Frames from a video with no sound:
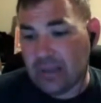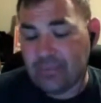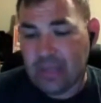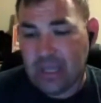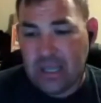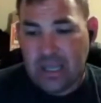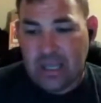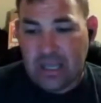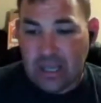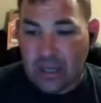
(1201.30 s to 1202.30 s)
Uh,
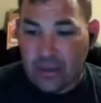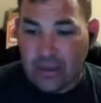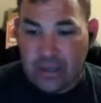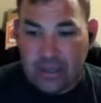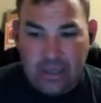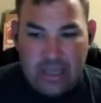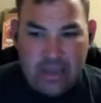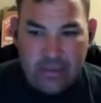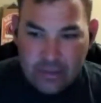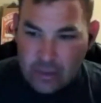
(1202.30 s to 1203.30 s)
you know,
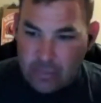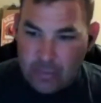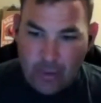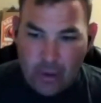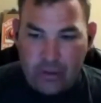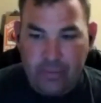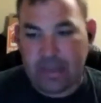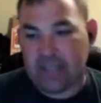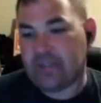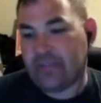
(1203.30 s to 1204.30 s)
in the
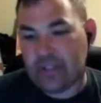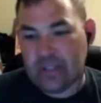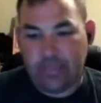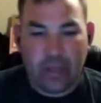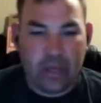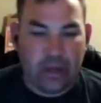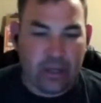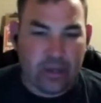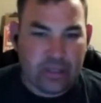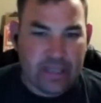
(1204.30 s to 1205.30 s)
Super Bowl, their best
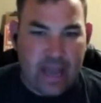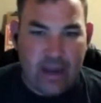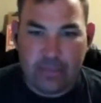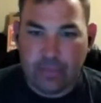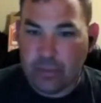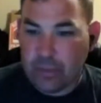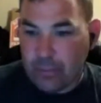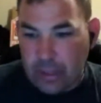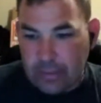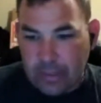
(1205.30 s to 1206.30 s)
defensive player goes
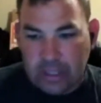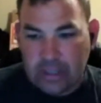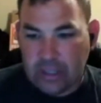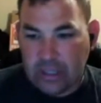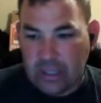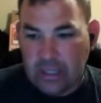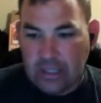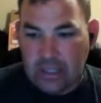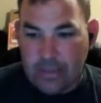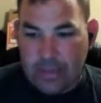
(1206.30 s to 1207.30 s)
down, and Boomer pretty
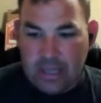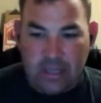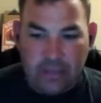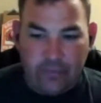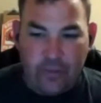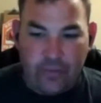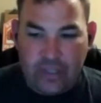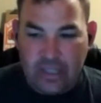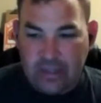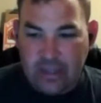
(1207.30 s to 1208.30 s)
much. I
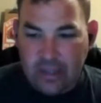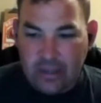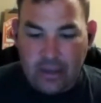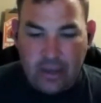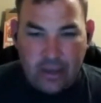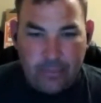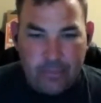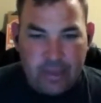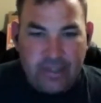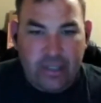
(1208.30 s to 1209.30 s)
mean, if you've seen
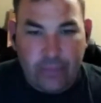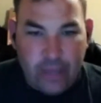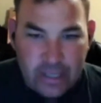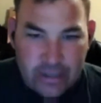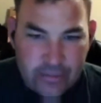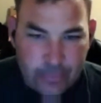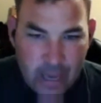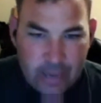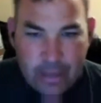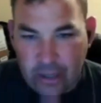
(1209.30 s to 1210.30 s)
the uh, missing
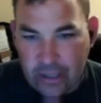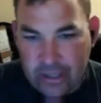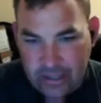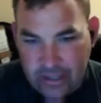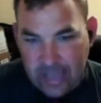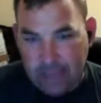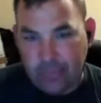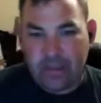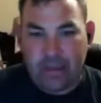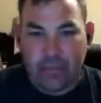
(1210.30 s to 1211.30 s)
rings by America's
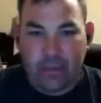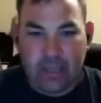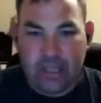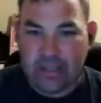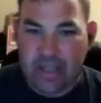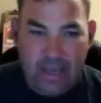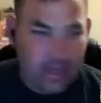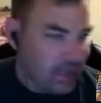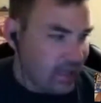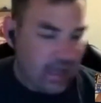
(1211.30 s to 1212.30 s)
game with them, where
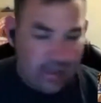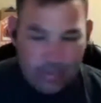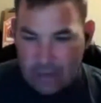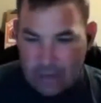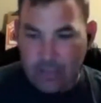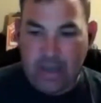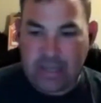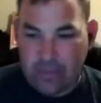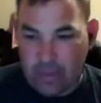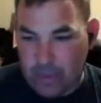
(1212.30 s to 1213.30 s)
he's like, I mean, there
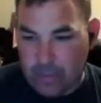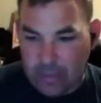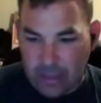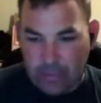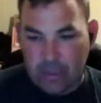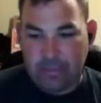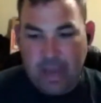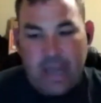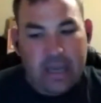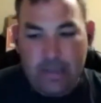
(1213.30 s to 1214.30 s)
were basically people there
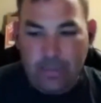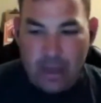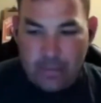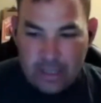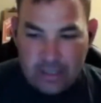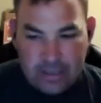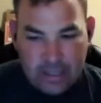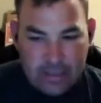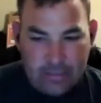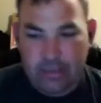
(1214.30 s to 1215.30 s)
putting makeup on
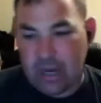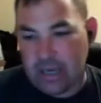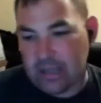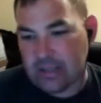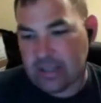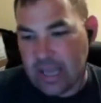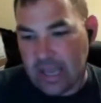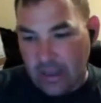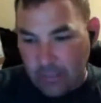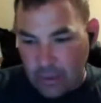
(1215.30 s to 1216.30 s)
me to get me ready to
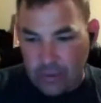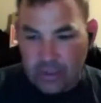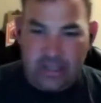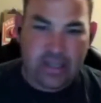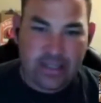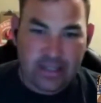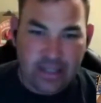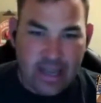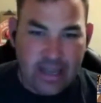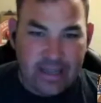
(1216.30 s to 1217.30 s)
say I'm going to
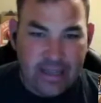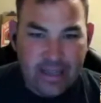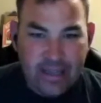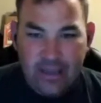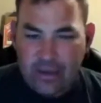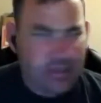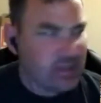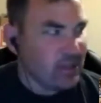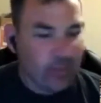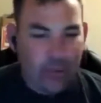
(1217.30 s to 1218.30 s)
Disneyland or
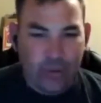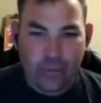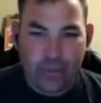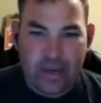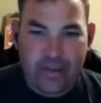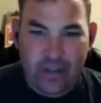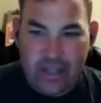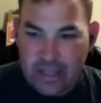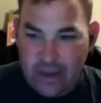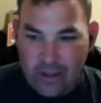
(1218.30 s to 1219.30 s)
Disney World or whatever,
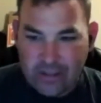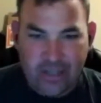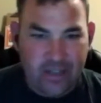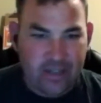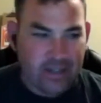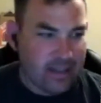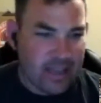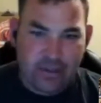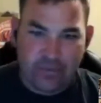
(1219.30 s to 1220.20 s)
and then all of a sudden they